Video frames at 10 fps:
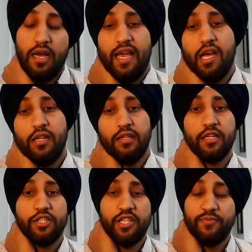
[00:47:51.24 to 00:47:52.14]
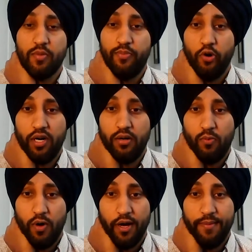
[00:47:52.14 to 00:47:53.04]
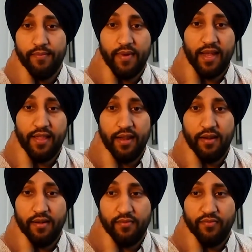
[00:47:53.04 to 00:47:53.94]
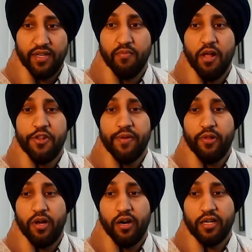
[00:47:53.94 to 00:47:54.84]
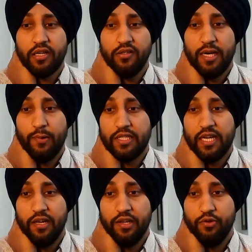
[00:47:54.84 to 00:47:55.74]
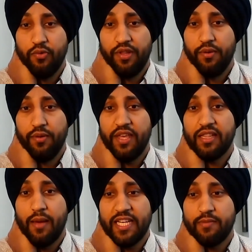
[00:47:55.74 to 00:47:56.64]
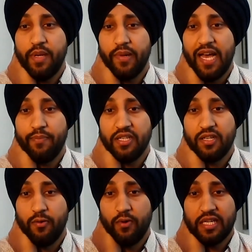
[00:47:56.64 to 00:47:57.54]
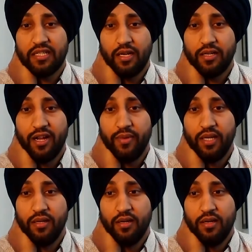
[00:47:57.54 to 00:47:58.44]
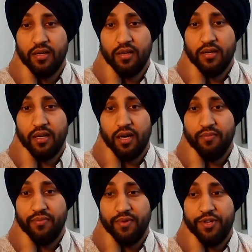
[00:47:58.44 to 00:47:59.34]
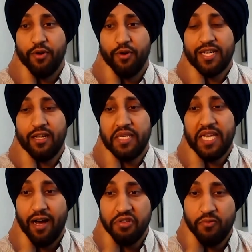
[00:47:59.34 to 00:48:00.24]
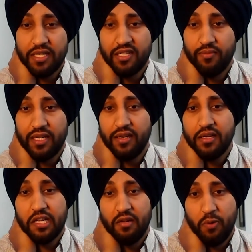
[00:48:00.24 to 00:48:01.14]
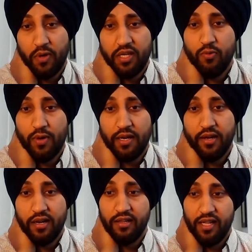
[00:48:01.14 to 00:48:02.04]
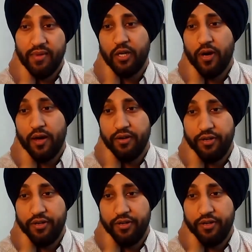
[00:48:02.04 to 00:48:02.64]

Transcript: I had leadership support, one, and then there's multiple articles that will tell you the thing that makes people happiest at work is autonomy. Don't tell me how you want something done, tell me what you want done and let me go out and